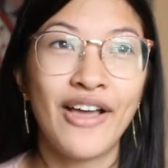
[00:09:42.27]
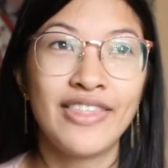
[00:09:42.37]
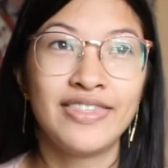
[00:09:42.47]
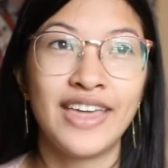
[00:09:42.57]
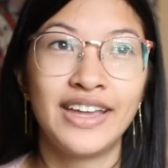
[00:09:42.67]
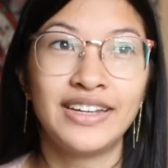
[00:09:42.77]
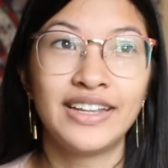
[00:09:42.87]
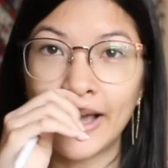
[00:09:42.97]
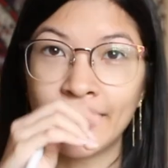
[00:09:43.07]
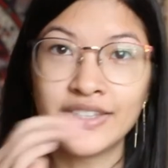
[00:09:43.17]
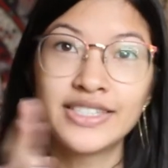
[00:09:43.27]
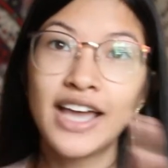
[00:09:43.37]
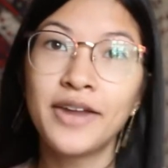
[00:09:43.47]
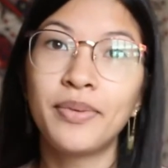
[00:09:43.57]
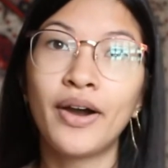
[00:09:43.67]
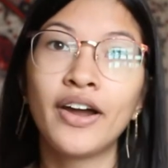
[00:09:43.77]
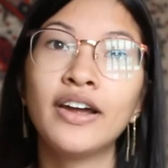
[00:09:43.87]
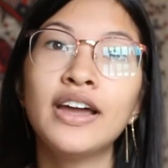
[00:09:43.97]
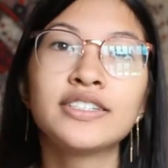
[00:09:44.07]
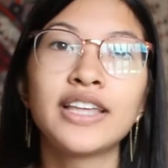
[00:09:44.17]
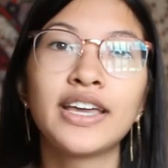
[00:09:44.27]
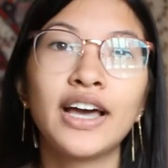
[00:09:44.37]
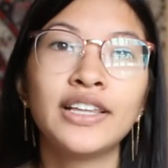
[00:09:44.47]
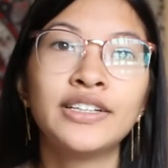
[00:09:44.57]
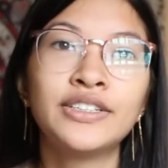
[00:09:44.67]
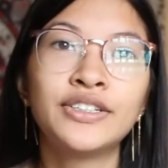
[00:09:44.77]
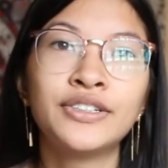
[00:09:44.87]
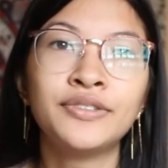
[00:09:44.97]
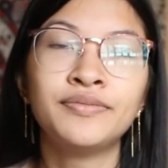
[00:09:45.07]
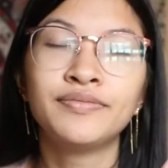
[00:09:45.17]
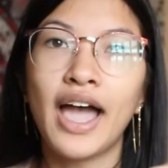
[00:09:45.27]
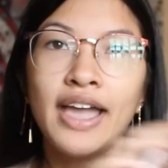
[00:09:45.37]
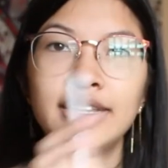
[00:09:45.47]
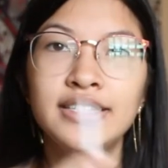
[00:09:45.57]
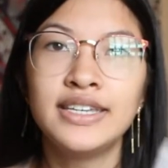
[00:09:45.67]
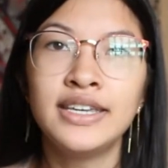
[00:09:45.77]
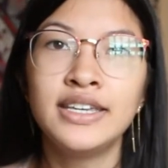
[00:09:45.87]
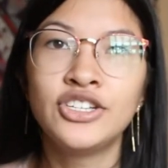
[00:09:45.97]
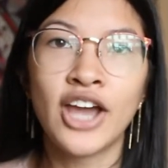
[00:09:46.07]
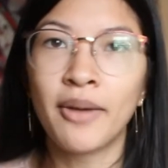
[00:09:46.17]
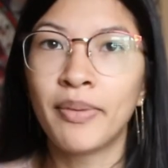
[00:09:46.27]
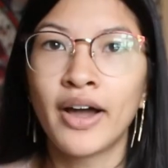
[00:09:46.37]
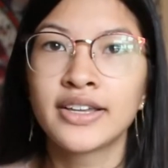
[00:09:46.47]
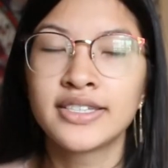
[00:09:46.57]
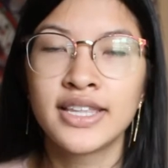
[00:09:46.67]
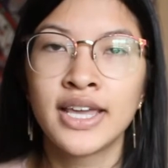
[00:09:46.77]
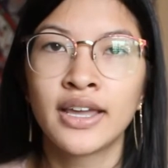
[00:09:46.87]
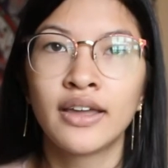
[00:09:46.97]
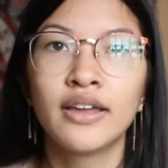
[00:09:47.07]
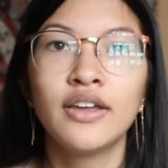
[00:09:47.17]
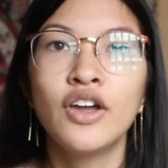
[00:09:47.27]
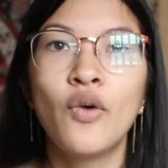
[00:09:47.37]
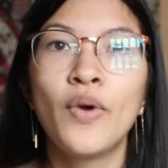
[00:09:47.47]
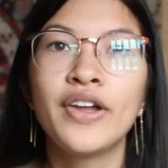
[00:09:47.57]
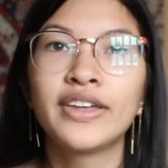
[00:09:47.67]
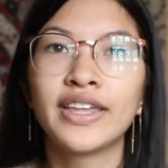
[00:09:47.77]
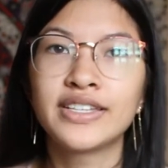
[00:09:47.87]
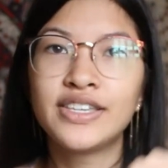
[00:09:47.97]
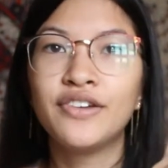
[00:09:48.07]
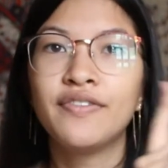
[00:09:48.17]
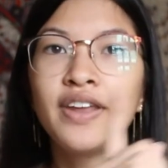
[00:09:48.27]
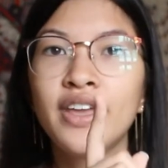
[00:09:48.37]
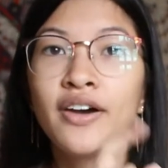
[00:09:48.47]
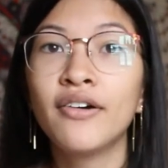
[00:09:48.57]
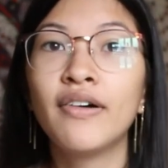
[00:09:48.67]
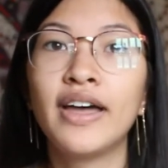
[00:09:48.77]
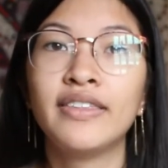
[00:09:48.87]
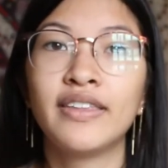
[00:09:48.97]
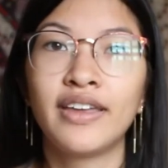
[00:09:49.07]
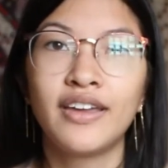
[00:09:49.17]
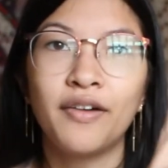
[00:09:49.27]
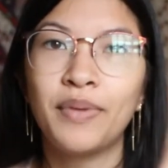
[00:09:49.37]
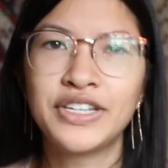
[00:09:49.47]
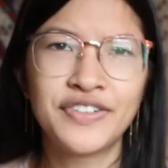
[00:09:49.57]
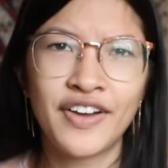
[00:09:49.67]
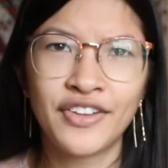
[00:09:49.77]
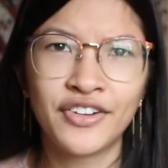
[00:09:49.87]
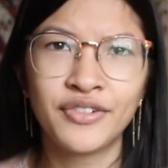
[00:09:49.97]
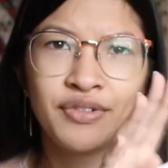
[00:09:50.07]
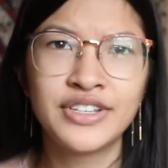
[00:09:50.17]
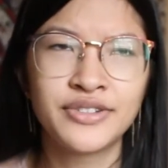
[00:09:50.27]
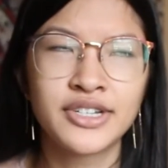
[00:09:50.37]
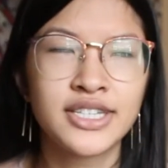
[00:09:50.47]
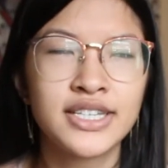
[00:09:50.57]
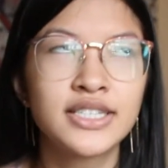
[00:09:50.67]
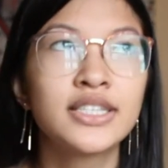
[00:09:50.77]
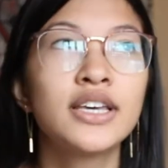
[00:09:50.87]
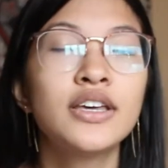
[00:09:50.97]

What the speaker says: And then on the sidebar there's like a little IT chat box thing where you can like see your video and like a bunch of other resources.